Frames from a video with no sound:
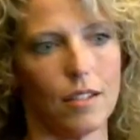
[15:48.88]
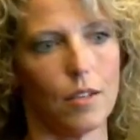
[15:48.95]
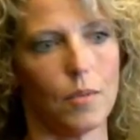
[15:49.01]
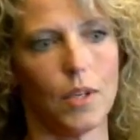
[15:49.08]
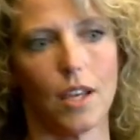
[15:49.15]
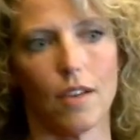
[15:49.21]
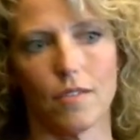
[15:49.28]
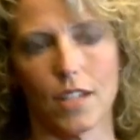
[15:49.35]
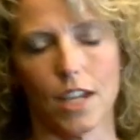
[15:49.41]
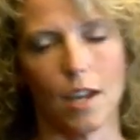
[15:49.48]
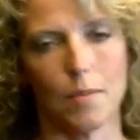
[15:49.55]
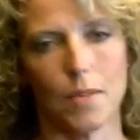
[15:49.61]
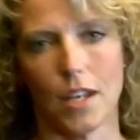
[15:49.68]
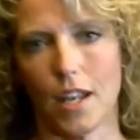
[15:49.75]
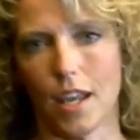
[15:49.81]
than we have
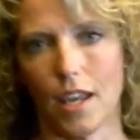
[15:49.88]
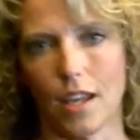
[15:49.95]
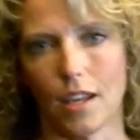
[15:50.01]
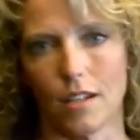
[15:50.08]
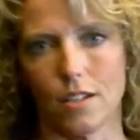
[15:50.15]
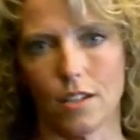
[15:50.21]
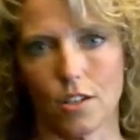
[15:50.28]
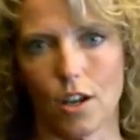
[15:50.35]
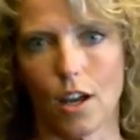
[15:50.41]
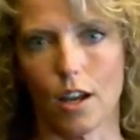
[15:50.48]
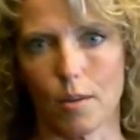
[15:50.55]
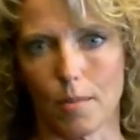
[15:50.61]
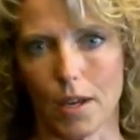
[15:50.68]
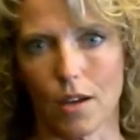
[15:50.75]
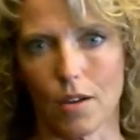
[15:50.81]
time today to
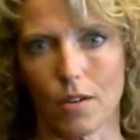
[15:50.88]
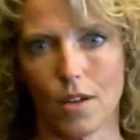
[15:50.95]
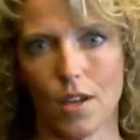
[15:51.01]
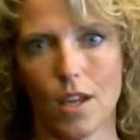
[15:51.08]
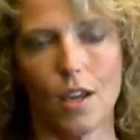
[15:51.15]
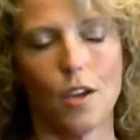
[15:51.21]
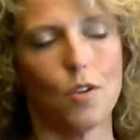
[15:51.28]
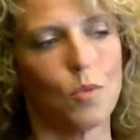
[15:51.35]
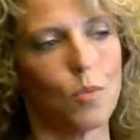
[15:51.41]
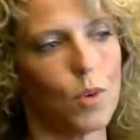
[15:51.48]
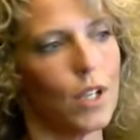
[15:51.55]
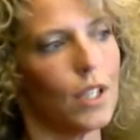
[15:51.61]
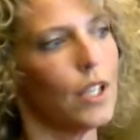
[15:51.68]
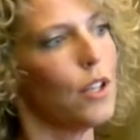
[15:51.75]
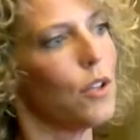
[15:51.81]
talk about
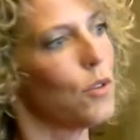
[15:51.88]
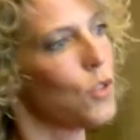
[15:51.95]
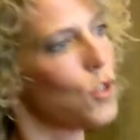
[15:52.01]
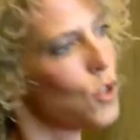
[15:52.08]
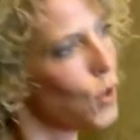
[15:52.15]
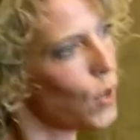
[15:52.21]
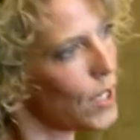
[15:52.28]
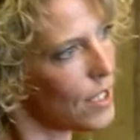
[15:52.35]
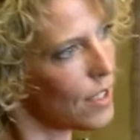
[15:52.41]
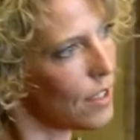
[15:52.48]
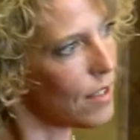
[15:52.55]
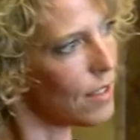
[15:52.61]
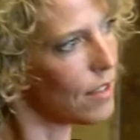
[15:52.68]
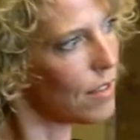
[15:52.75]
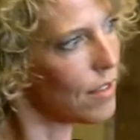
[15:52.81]
really those
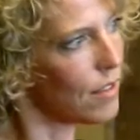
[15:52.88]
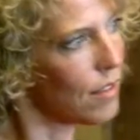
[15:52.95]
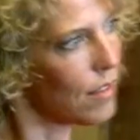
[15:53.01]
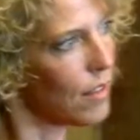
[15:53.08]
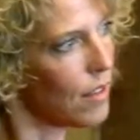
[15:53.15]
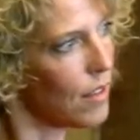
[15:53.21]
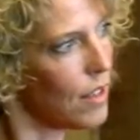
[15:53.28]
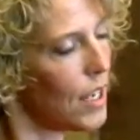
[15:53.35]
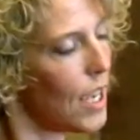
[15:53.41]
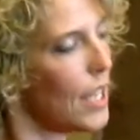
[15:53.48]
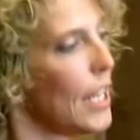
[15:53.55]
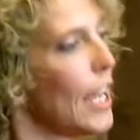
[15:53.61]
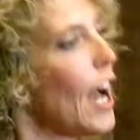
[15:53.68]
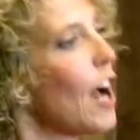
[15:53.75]
choices and the